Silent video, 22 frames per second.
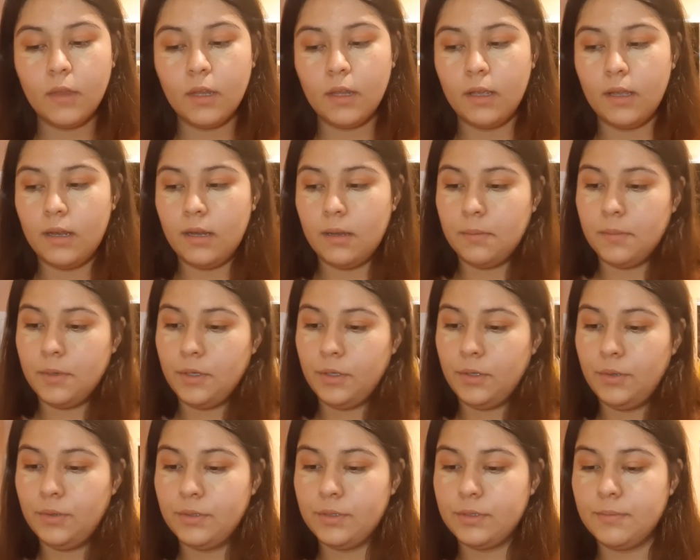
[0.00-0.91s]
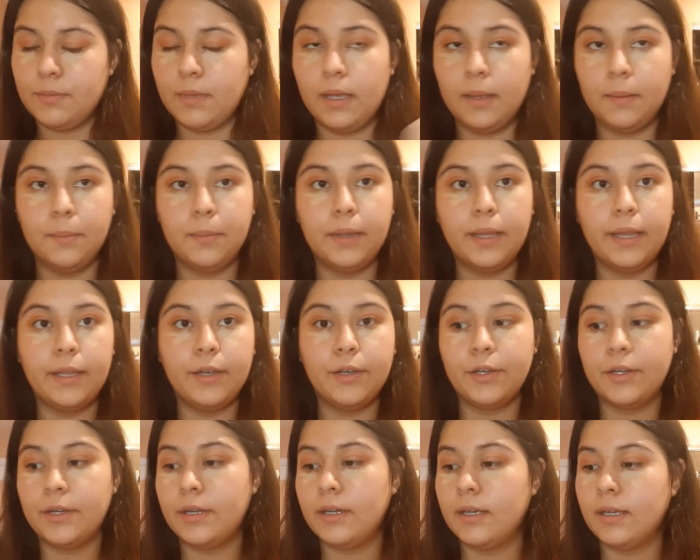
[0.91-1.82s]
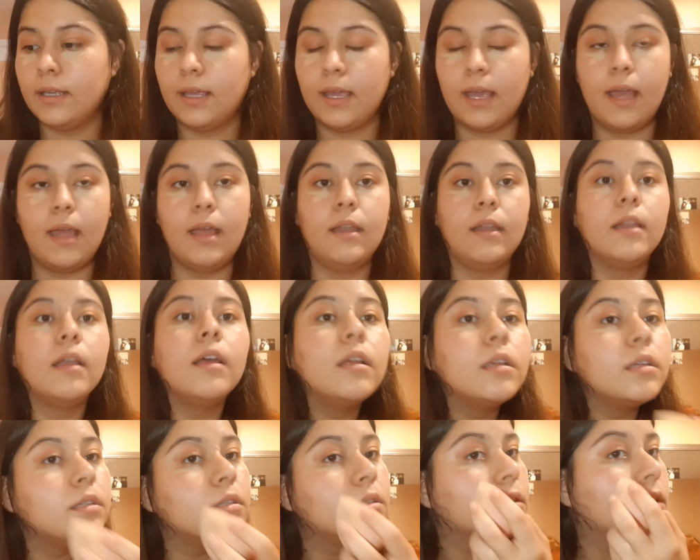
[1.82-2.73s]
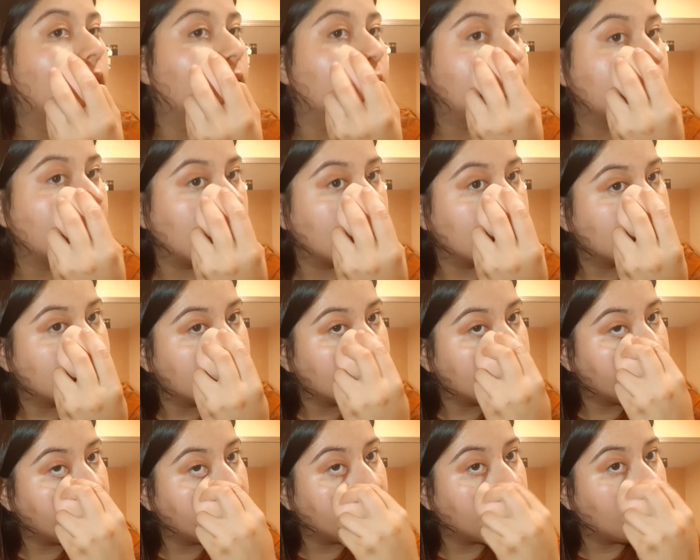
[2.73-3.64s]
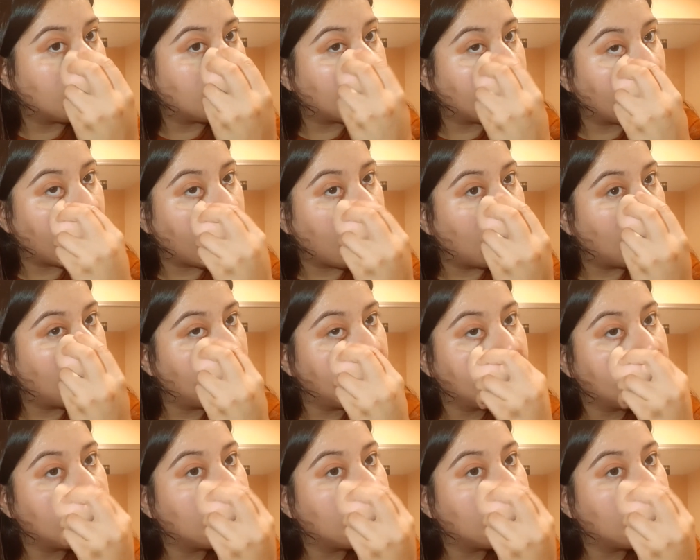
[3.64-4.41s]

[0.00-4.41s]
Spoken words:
And I'm gonna use my blender again to just blend it out.